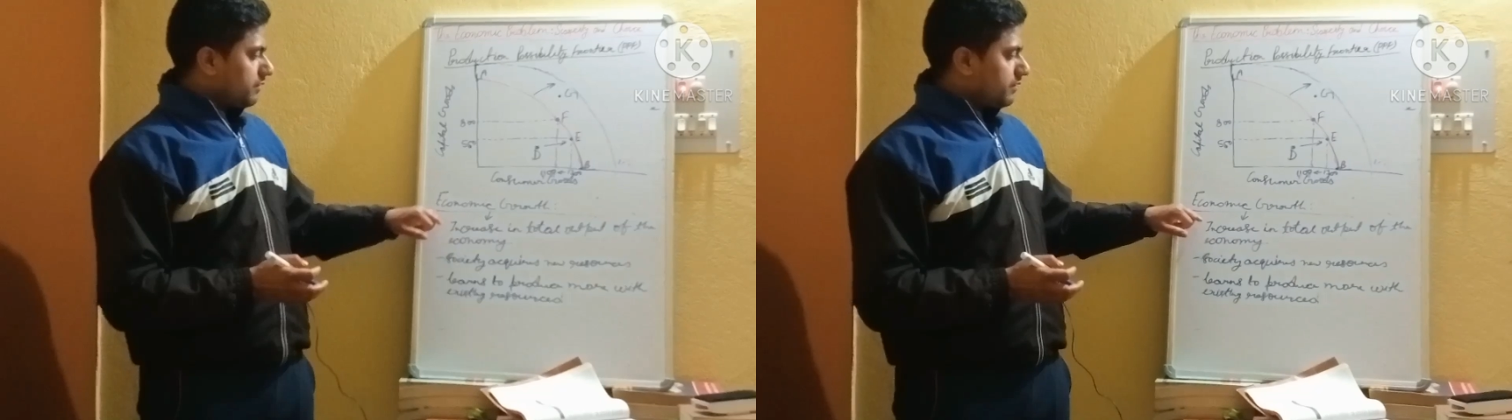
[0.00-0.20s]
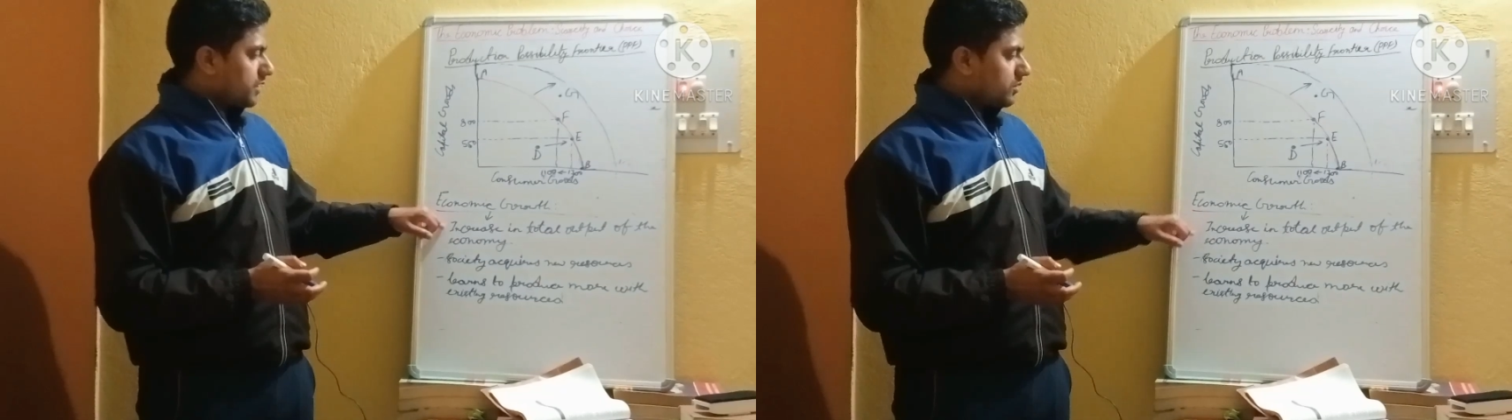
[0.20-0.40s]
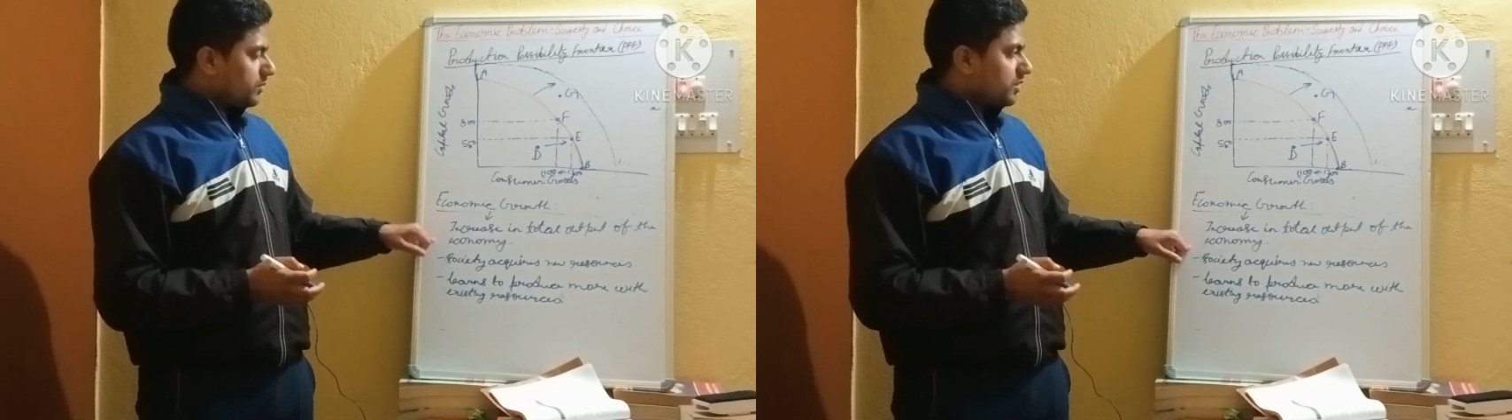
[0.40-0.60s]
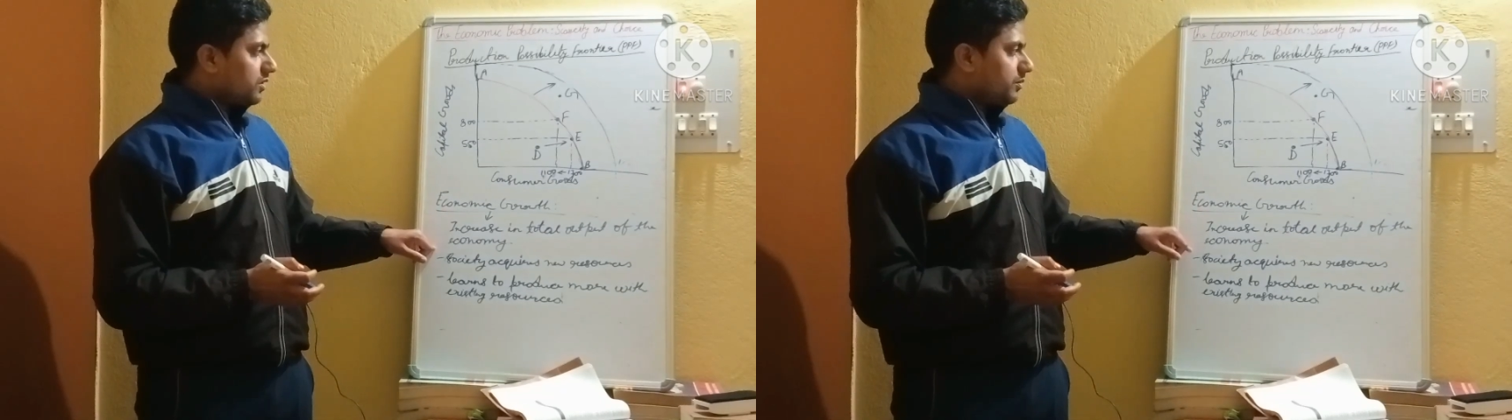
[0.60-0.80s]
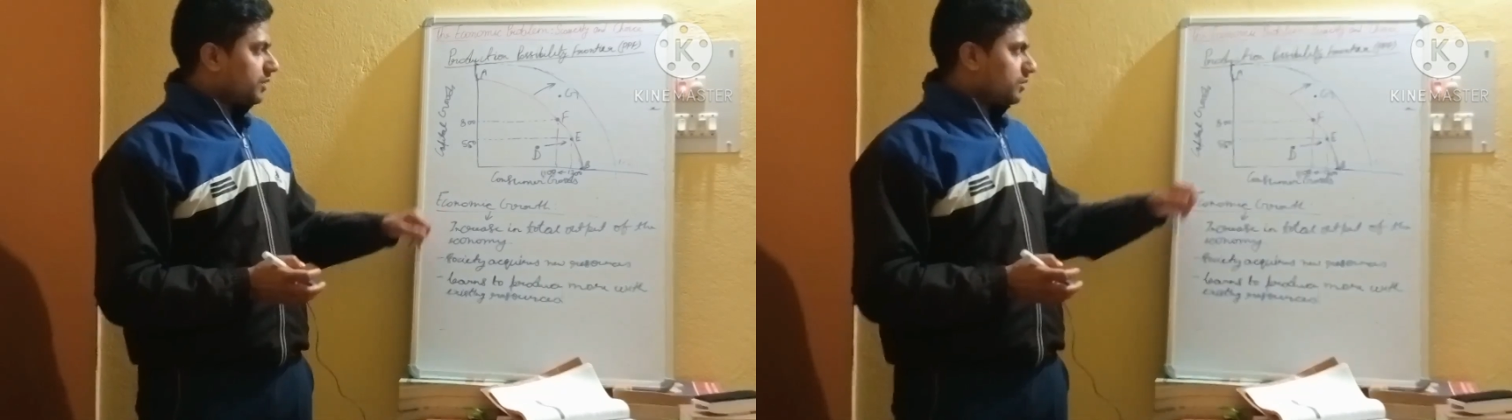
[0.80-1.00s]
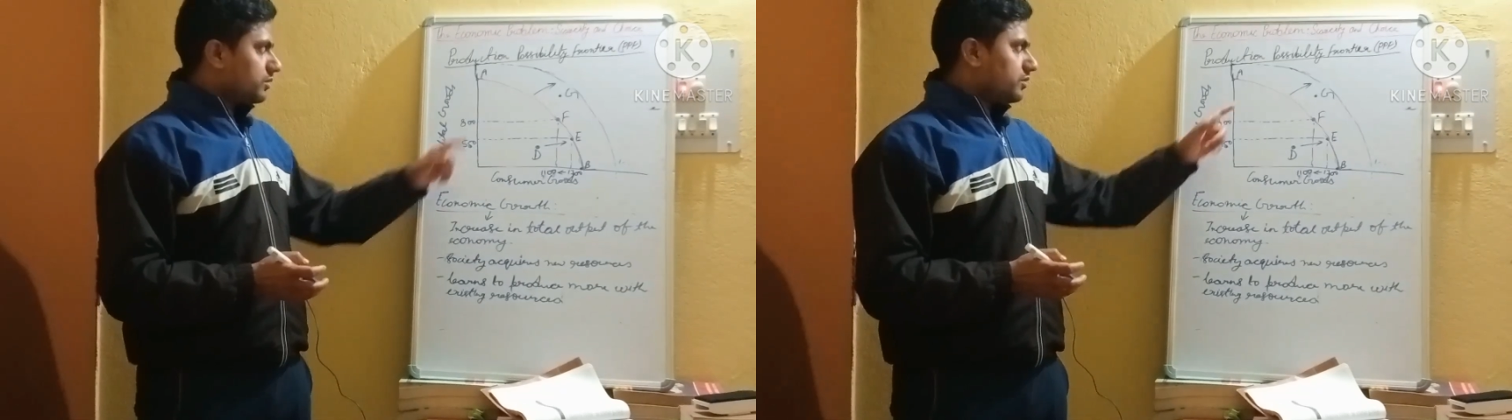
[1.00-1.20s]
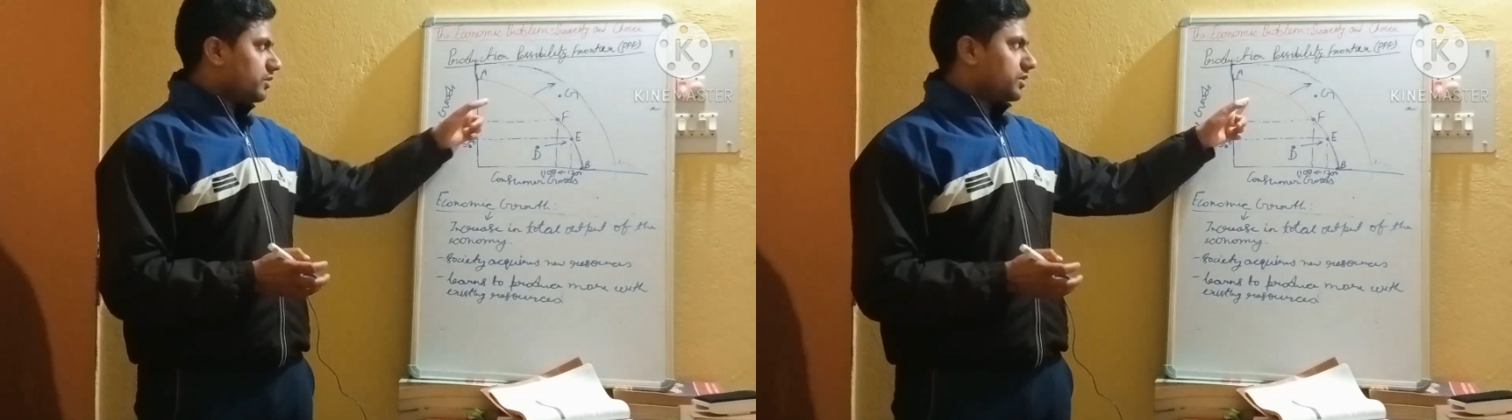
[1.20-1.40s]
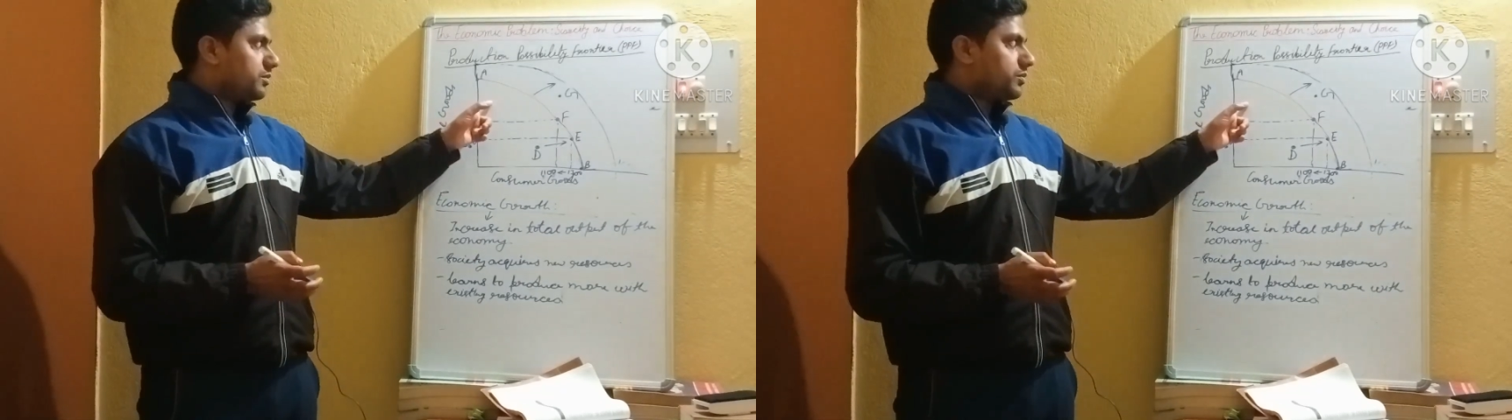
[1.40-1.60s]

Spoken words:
the effect of economic growth on the